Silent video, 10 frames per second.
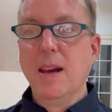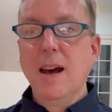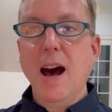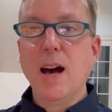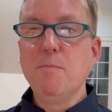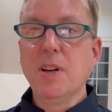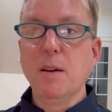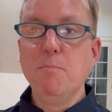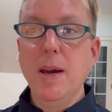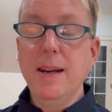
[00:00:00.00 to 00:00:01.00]
I'm
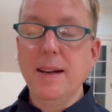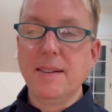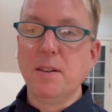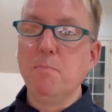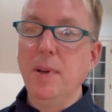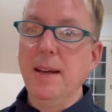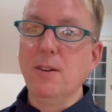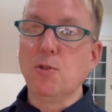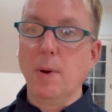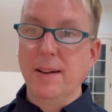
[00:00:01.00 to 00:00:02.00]
committed to being
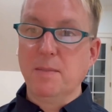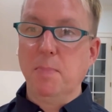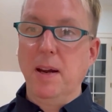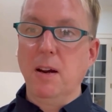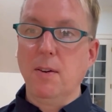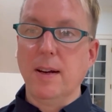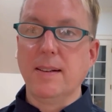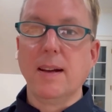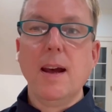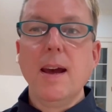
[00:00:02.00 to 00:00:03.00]
transparent
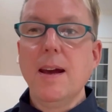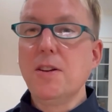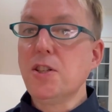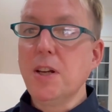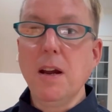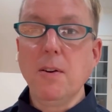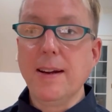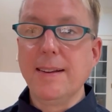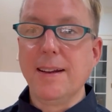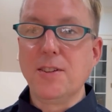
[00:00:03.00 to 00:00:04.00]
and
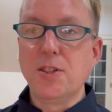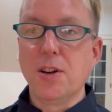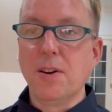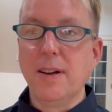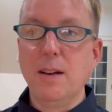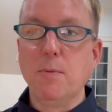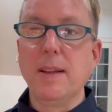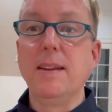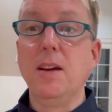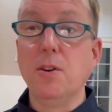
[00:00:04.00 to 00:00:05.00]
sharing this journey
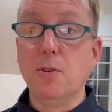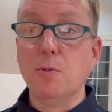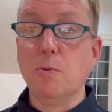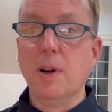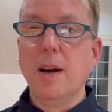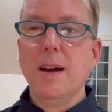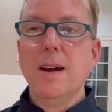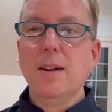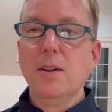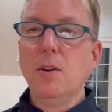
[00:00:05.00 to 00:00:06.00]
with you
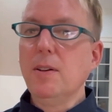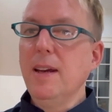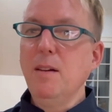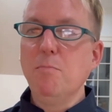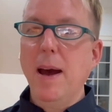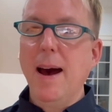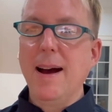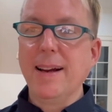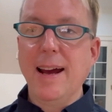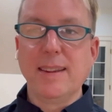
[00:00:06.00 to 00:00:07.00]
looking
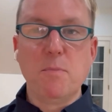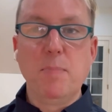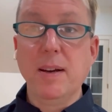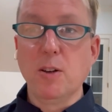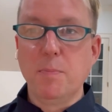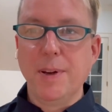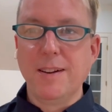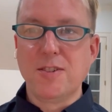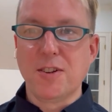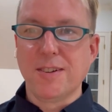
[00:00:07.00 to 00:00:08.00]
back at the bigger
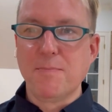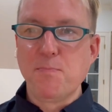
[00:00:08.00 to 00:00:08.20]
picture,